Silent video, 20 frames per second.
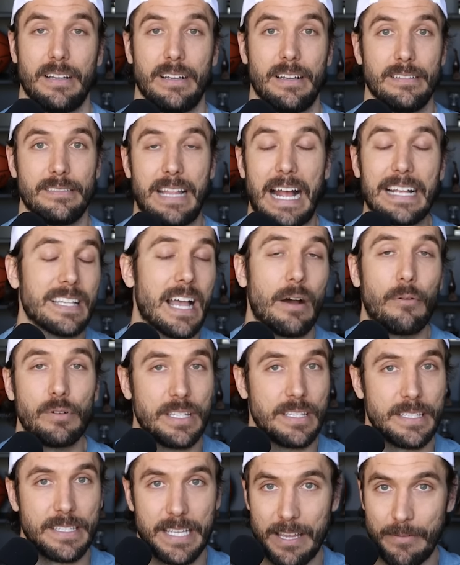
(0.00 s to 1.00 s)
That's not what
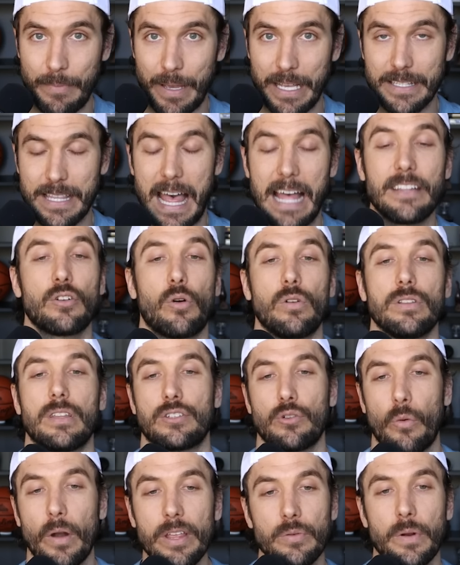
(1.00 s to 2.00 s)
this team is. The
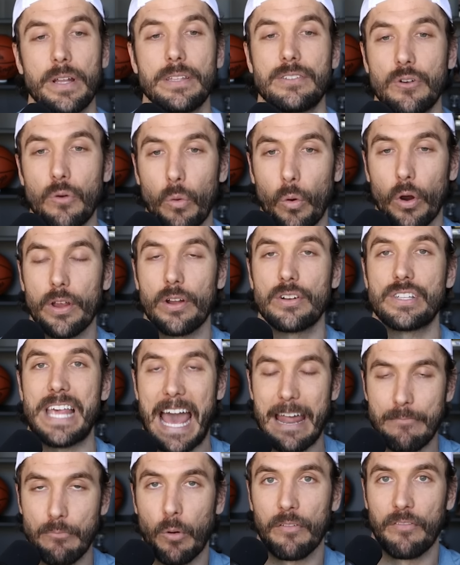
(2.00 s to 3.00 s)
2022 Warriors
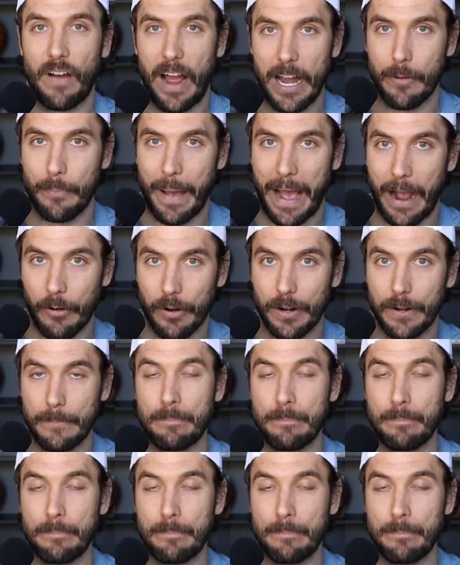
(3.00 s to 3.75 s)
had more firepower